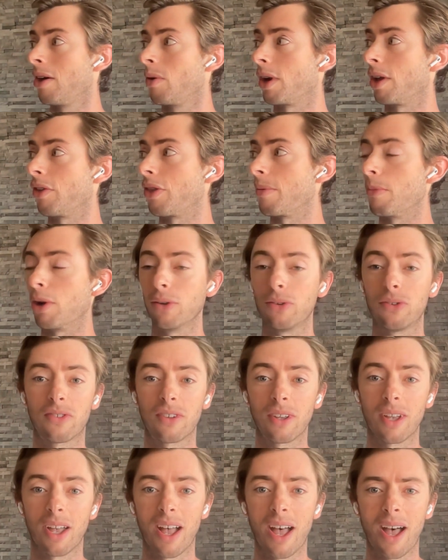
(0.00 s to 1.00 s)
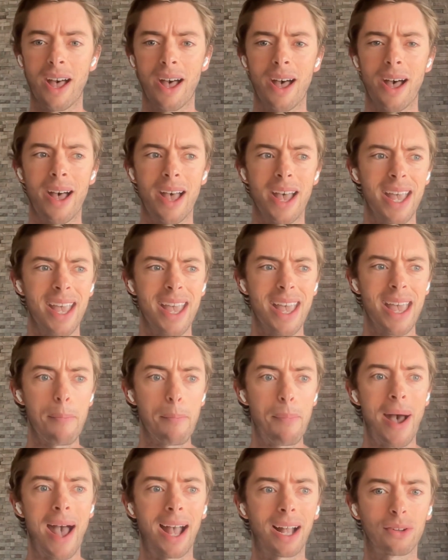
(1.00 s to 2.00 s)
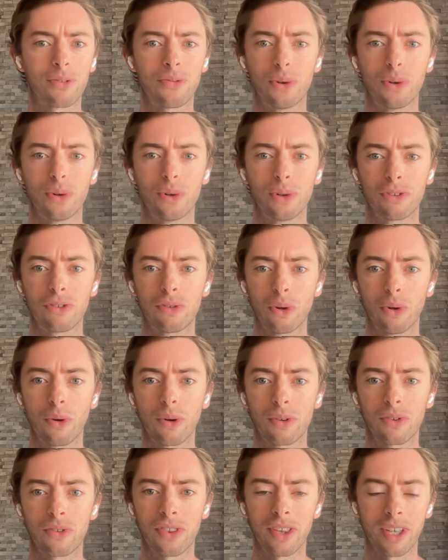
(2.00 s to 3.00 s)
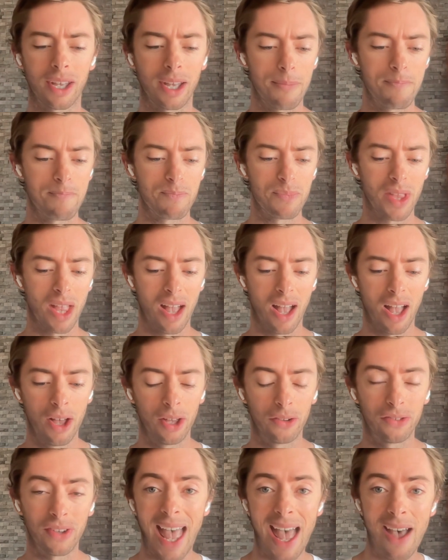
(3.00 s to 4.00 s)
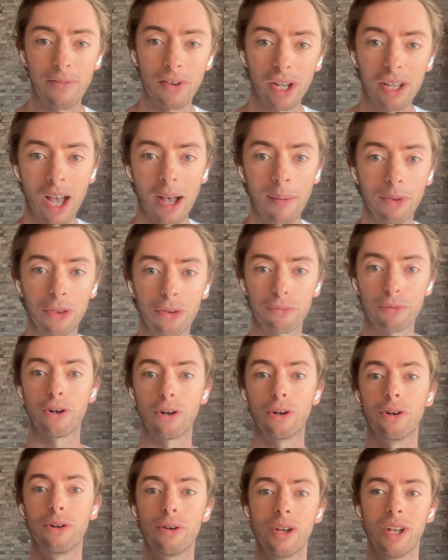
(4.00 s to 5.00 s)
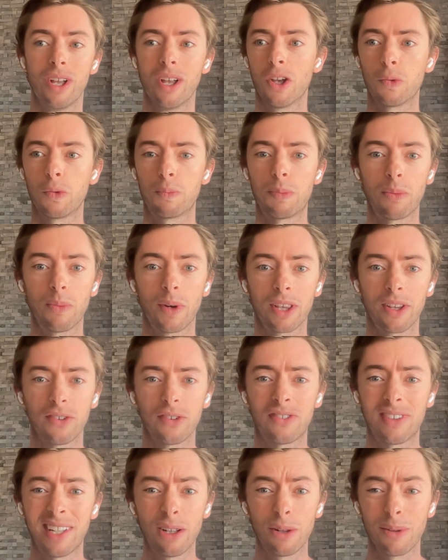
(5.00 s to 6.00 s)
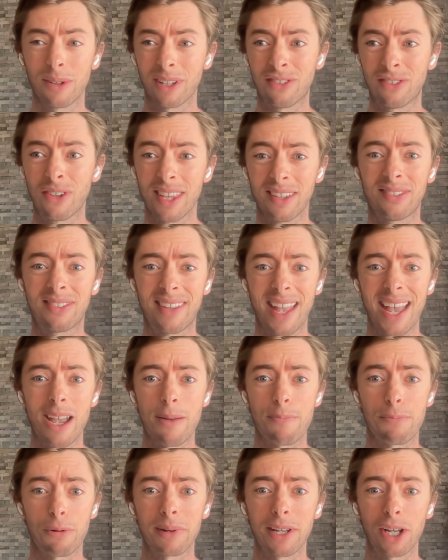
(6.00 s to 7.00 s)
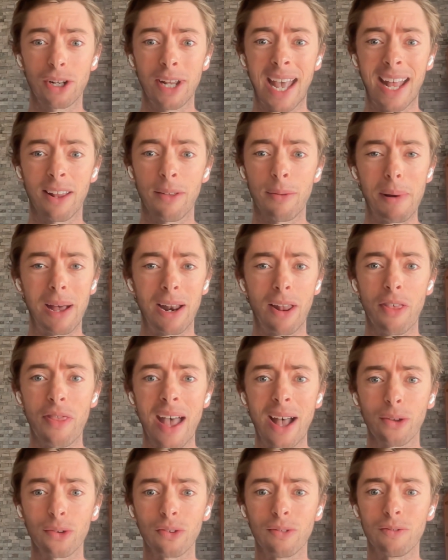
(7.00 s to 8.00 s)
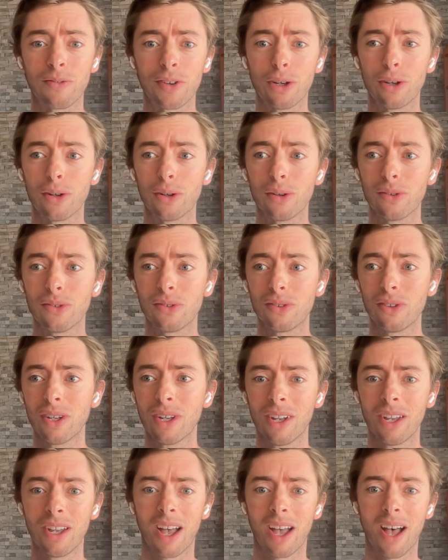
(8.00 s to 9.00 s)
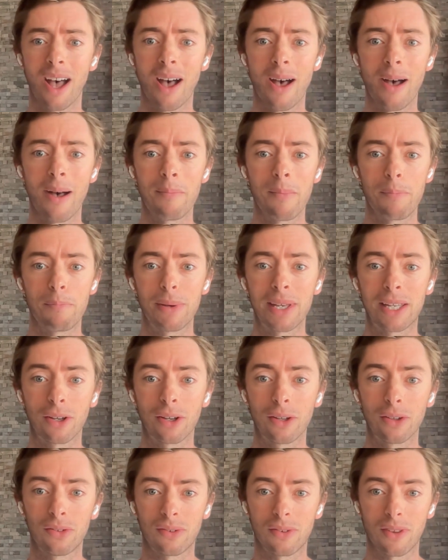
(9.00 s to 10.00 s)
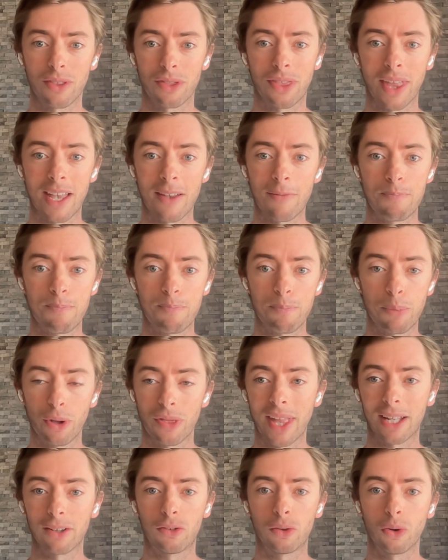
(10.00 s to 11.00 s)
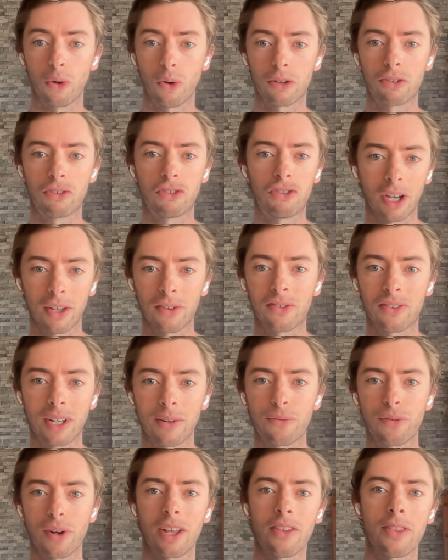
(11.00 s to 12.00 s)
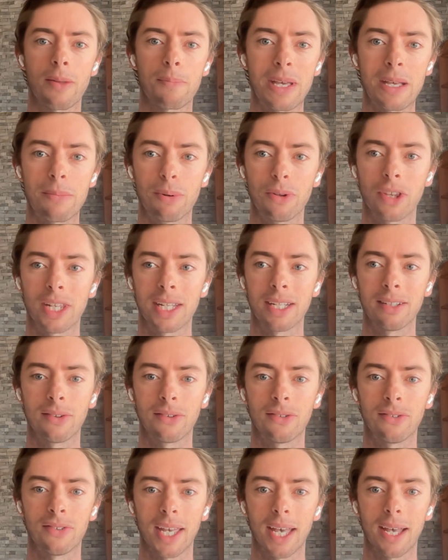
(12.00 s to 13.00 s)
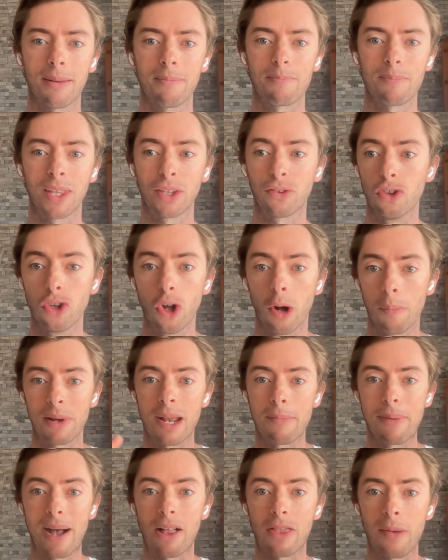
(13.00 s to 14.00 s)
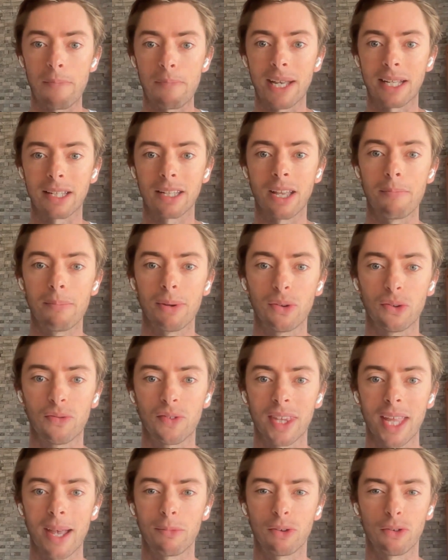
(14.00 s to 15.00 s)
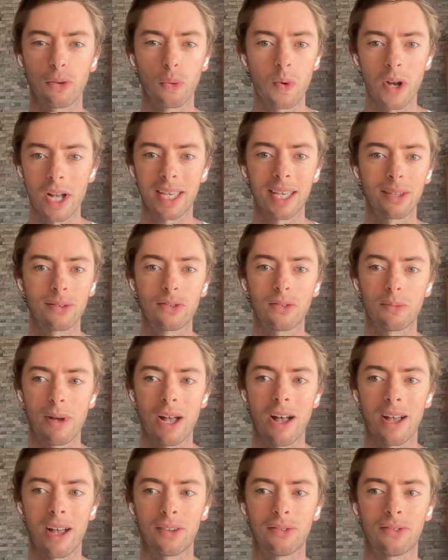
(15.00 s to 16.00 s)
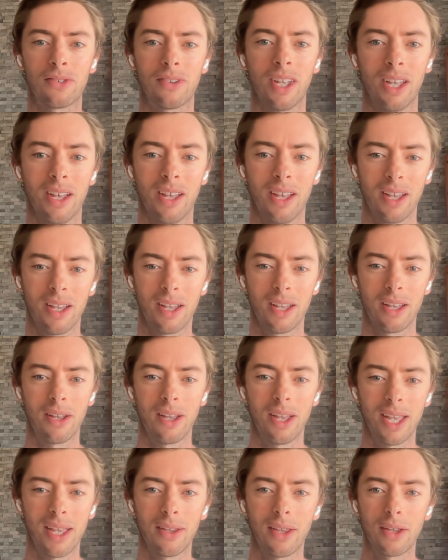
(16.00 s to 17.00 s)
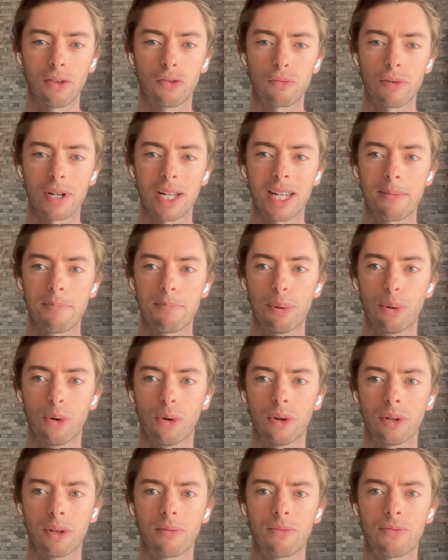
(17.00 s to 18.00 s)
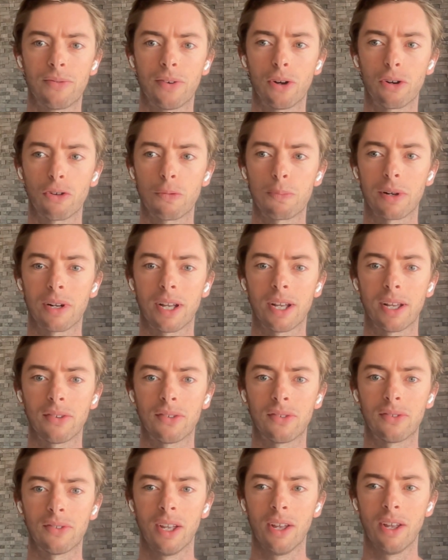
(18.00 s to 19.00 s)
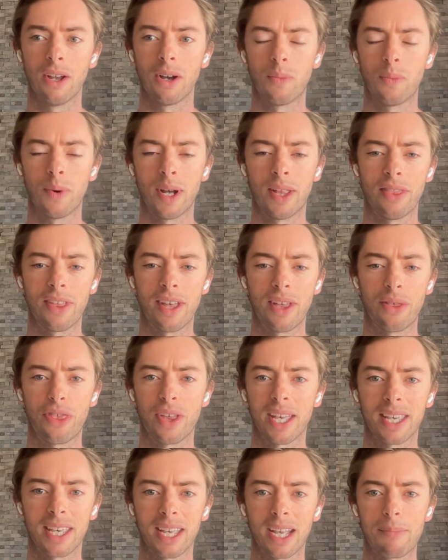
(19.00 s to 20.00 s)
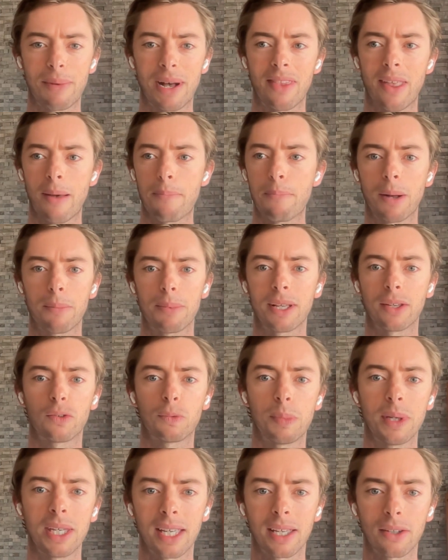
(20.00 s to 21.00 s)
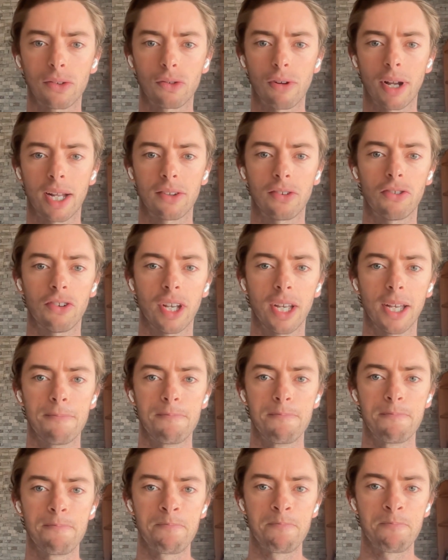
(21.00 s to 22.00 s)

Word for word: one of the most uh, impactful talks that has ever come through has been one that still to this day probably only had about a thousand views um, because they put that talk just in front of the people that need to see it. It's not been about the big numbers for them. So working smart is uh, is really important for entrepreneurs when they're thinking about their public speaking strategy.